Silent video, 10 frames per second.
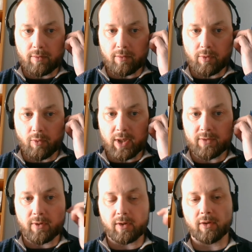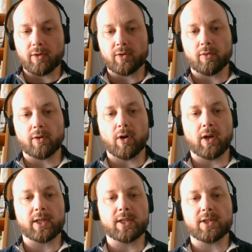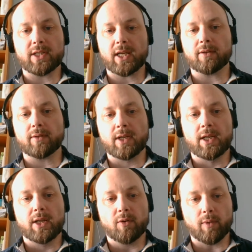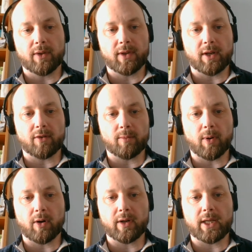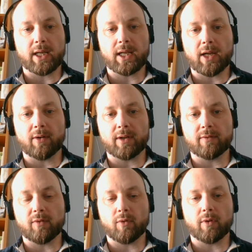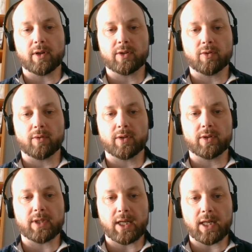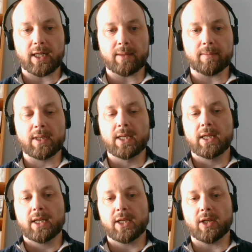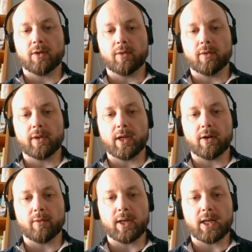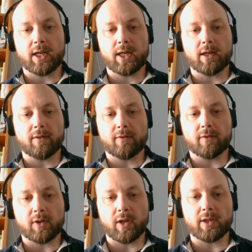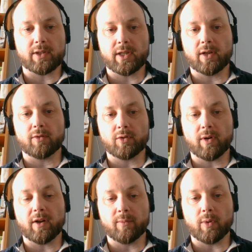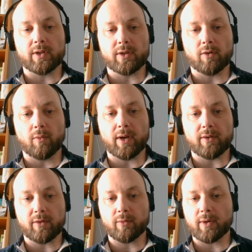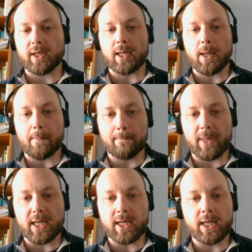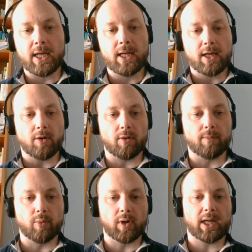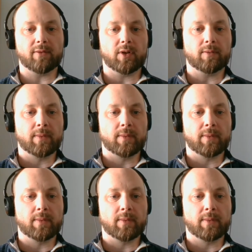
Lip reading: request for a clerk's order on consent with the other party, allowing for a shorter time. There we have clause 12.013b or Bravo.